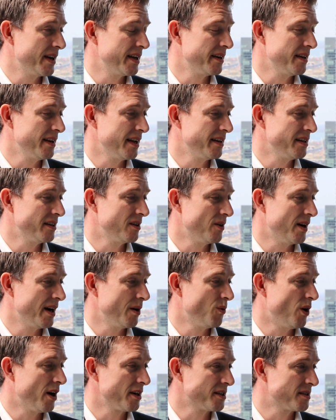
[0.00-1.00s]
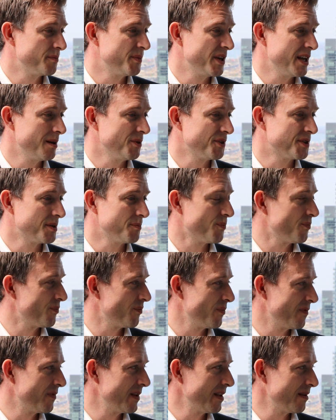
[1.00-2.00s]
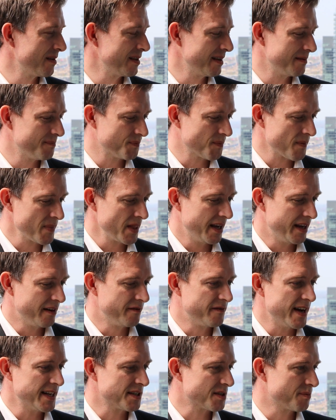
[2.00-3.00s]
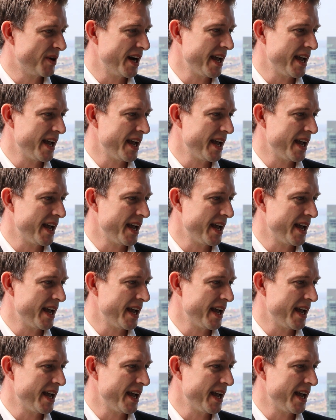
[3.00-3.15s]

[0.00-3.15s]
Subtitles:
And you know, I want to be able to invest